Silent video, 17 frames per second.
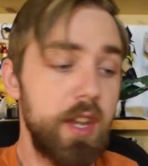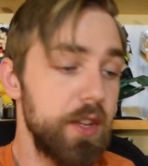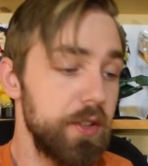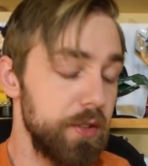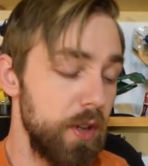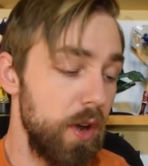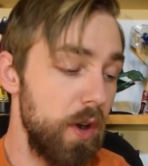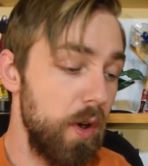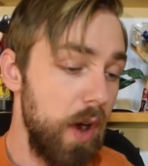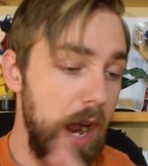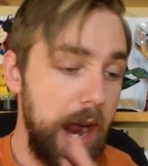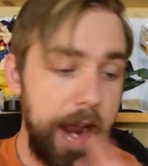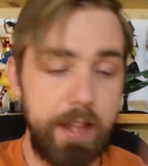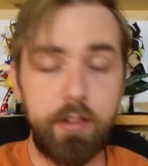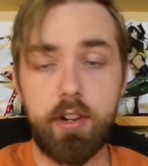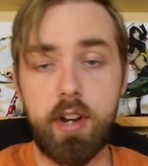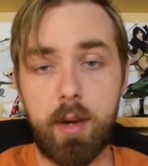So
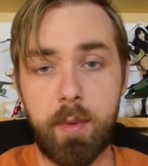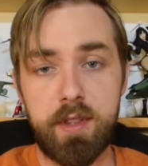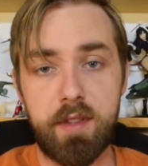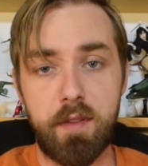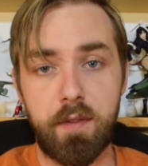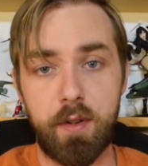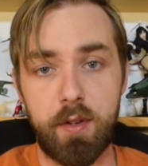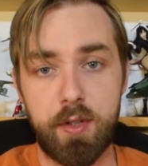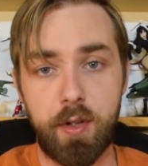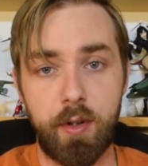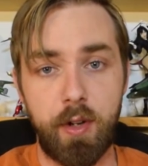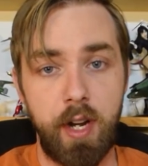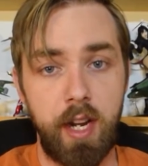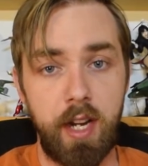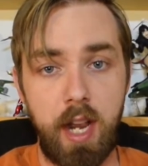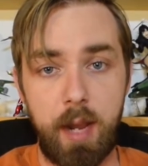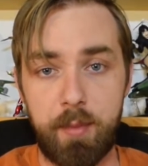highly recommend the first
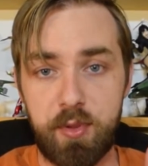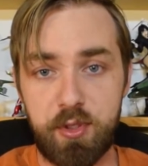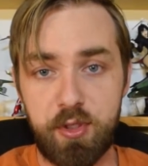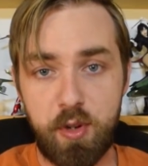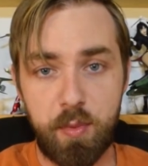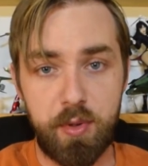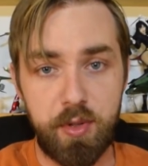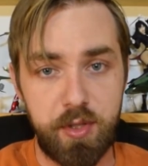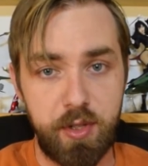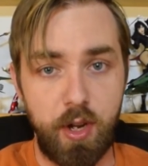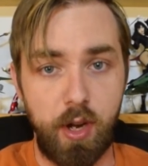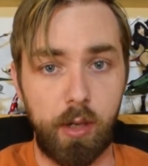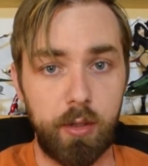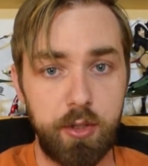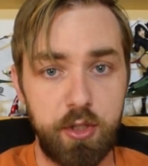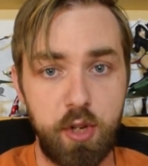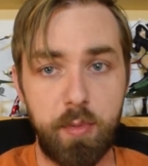crate. I'm super
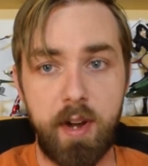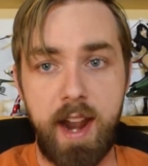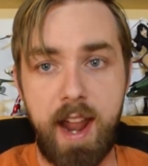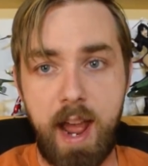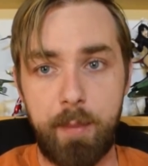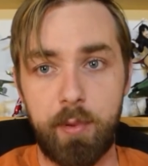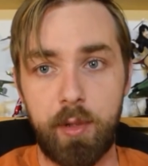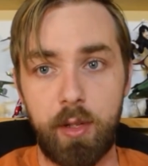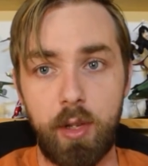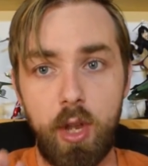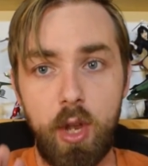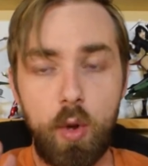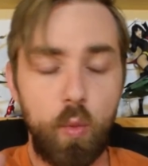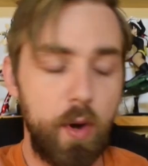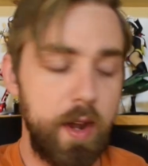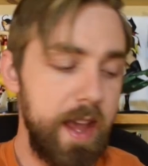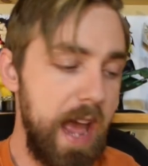stoked, super happy,
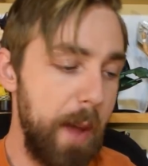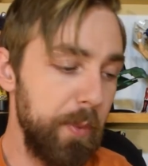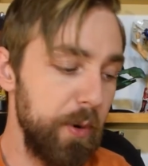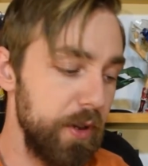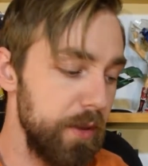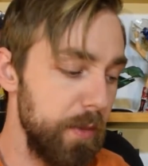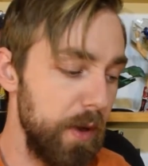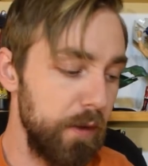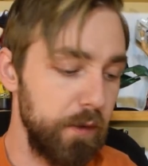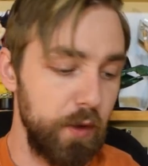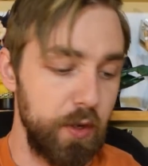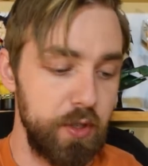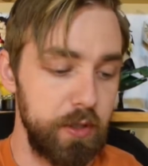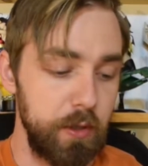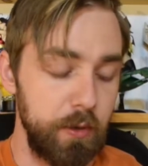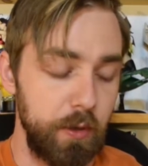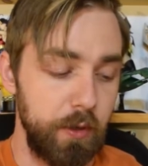way happier than my
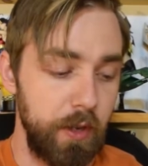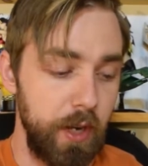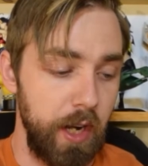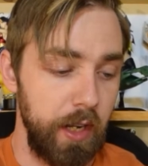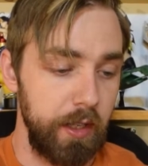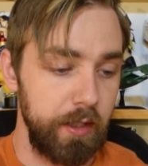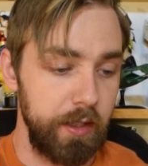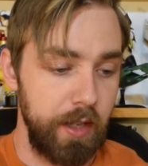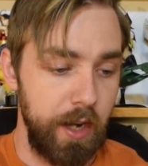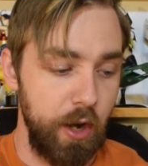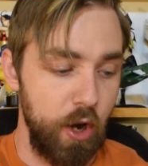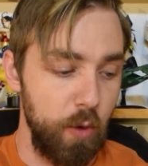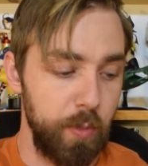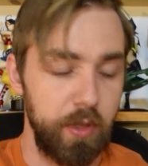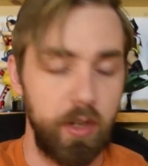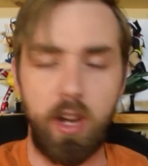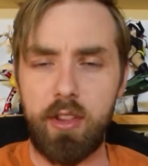first Loot Crate that I
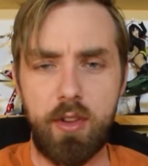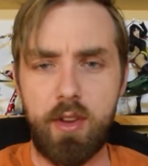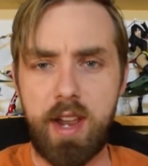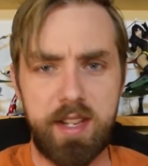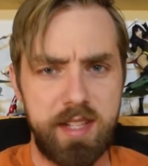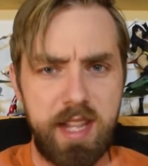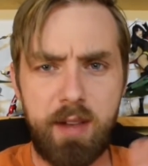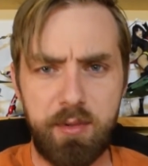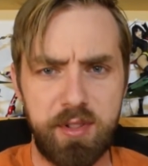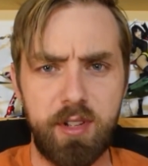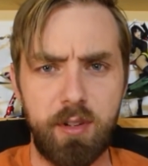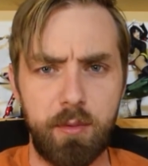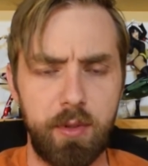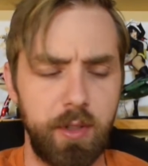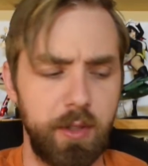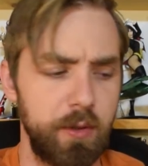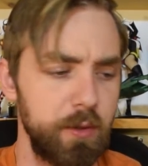opened, although that was still
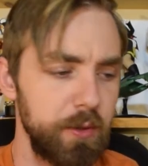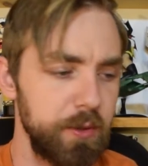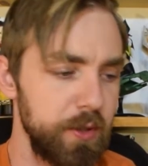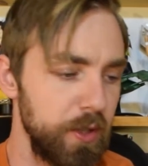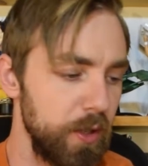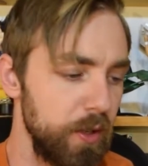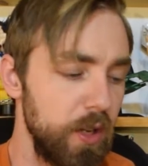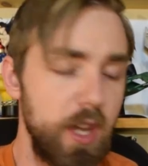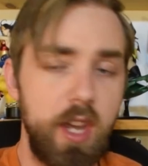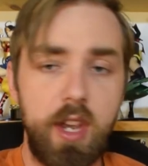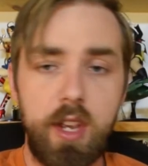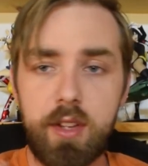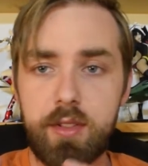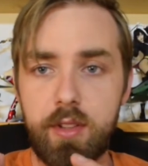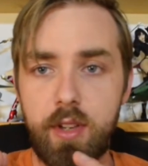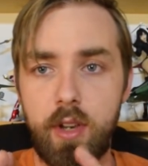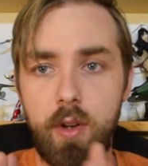really cool too.
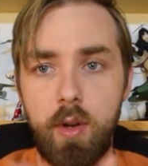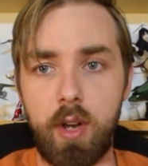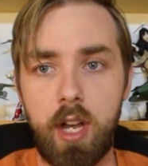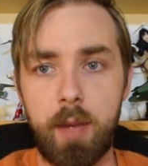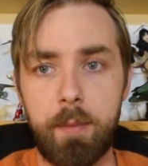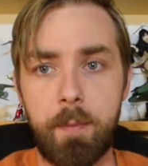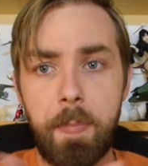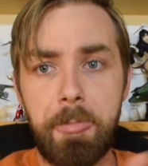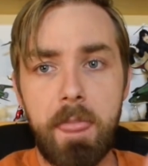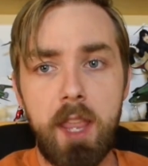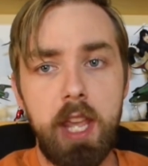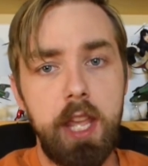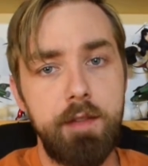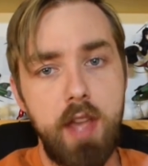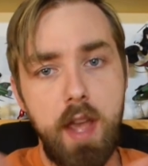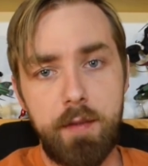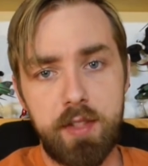So
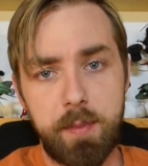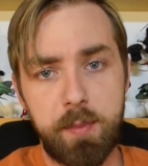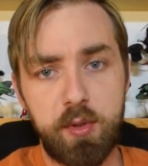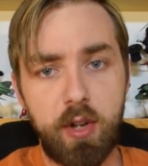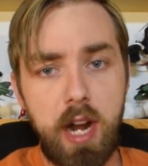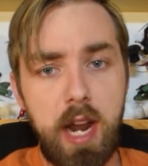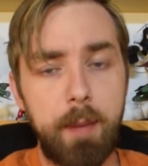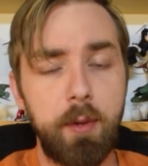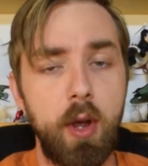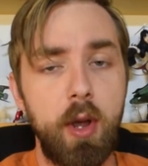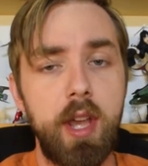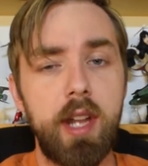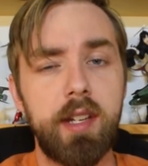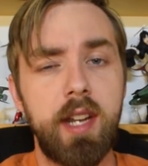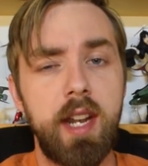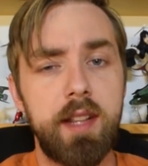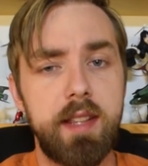if you haven't subscribed, go
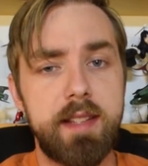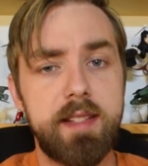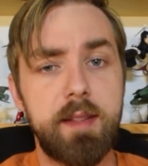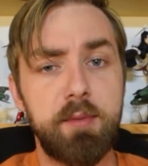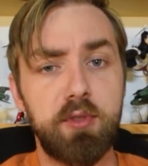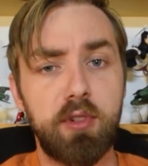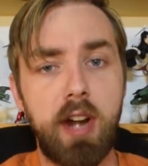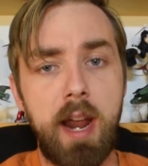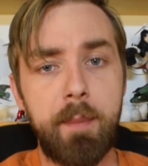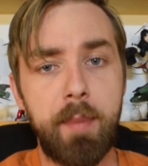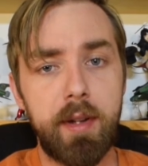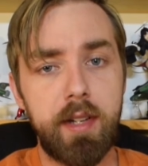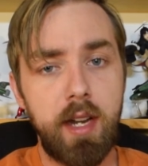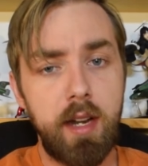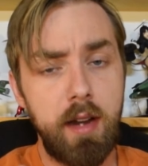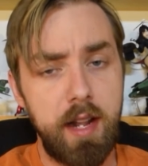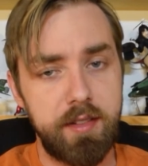ahead and hit that subscribe
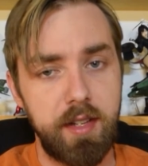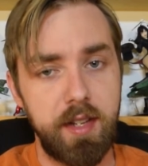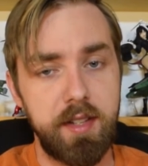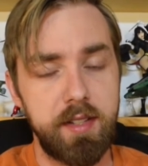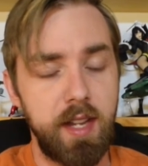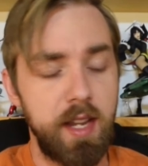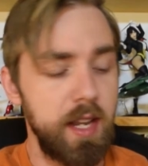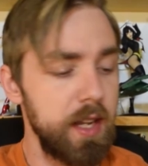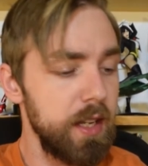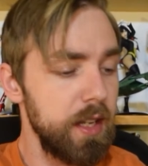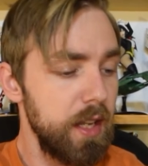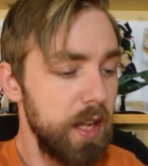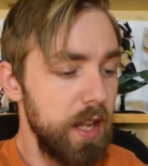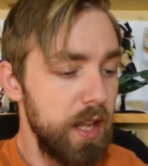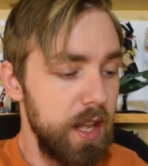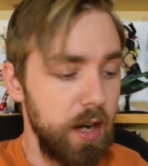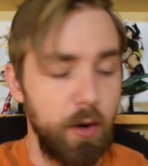button. As I say,
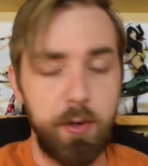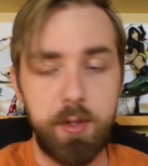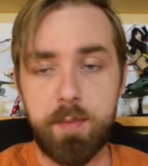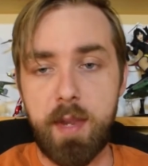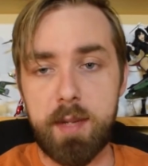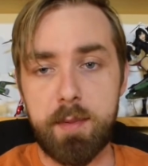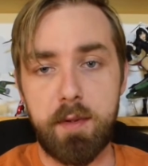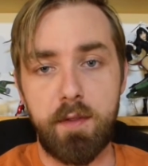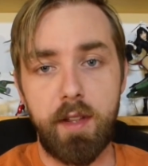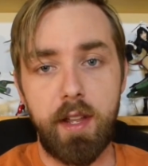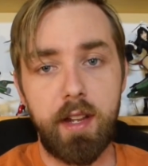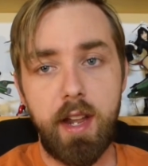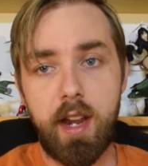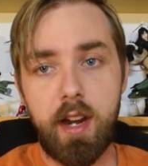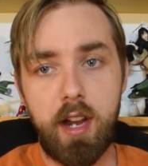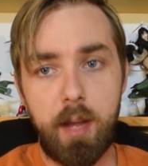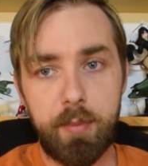it always makes me feel like
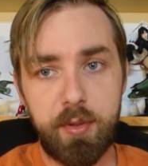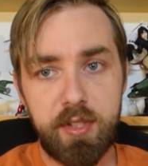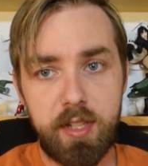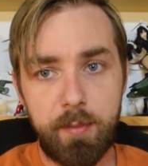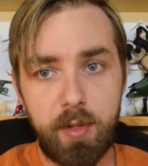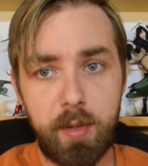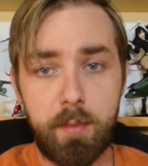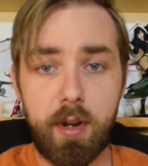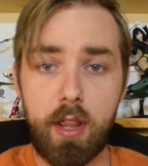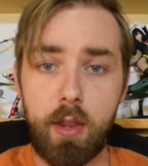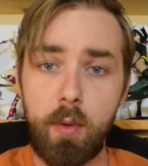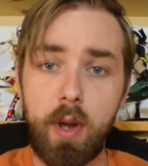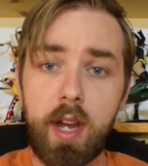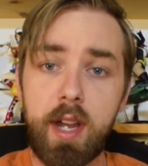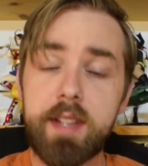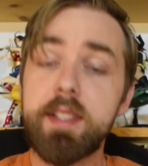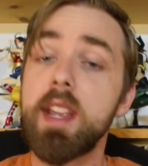I accomplished something, but
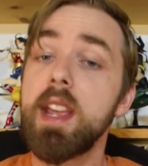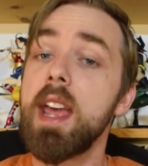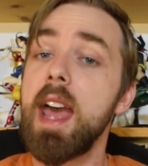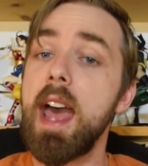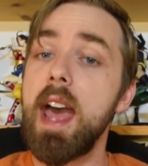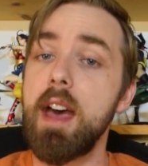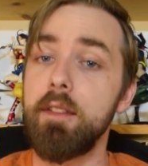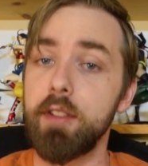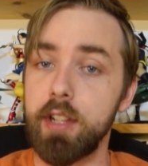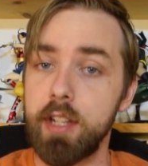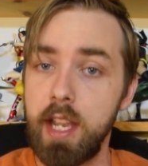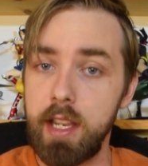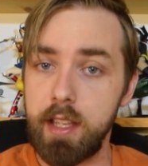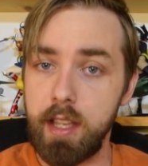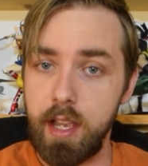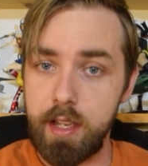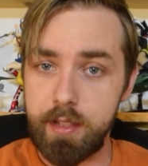otherwise, have a good
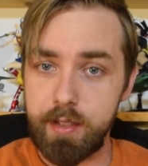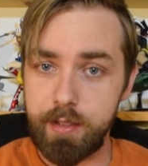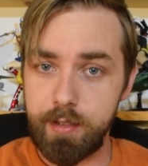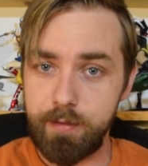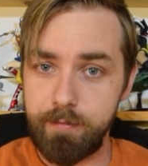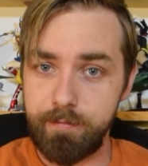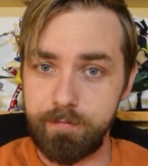night, guys.